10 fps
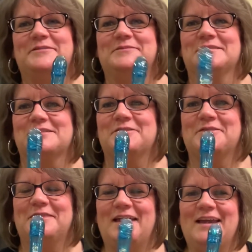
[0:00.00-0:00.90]
So
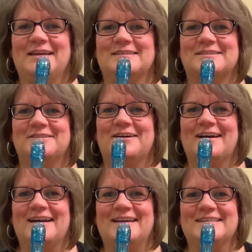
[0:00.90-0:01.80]
thanks, you
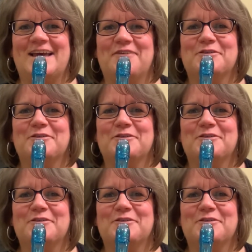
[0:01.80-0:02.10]
guys. Have a